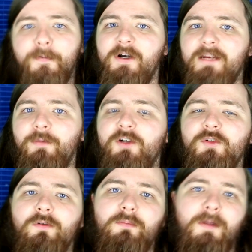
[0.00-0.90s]
pretty much
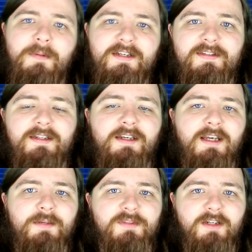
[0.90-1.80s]
all of my PC
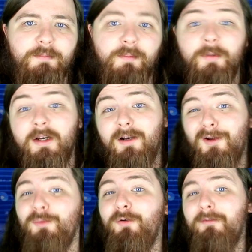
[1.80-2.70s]
games, and I've been buying a
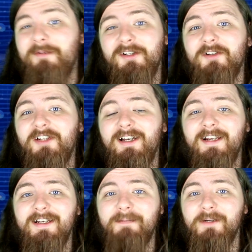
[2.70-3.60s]
lot more from GOG
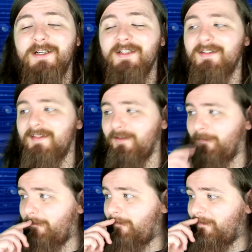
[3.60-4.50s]
lately because
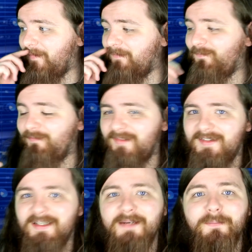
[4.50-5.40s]
of
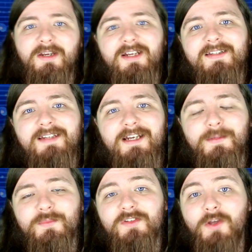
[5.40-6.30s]
Steam being
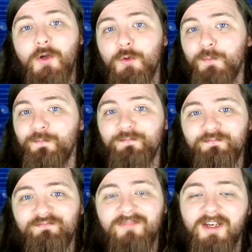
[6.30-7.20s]
Steam. So,
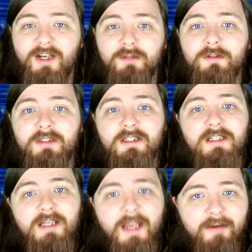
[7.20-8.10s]

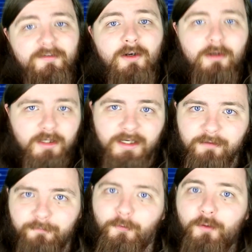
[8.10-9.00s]
if you're
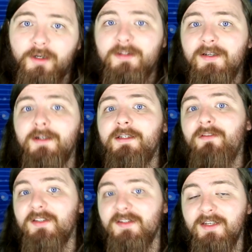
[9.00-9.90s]
looking for an
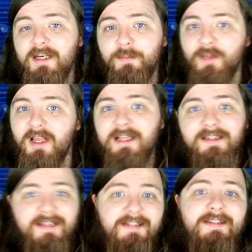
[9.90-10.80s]
alternative to Steam,
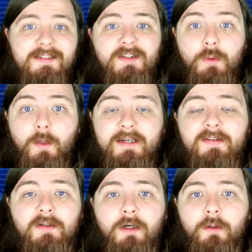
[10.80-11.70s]
this is the way
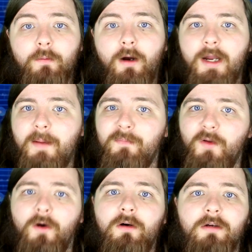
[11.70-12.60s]
to go. I'm
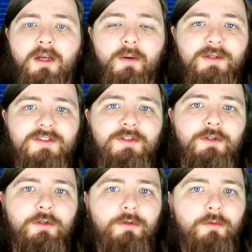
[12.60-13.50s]
not doing
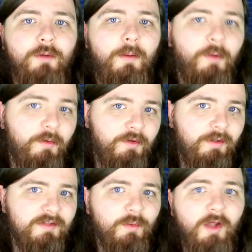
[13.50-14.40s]

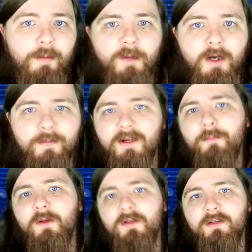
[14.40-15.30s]
this with hyperbole.
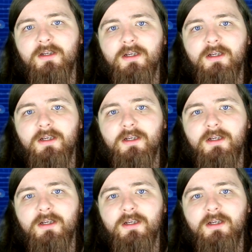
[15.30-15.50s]
I'm not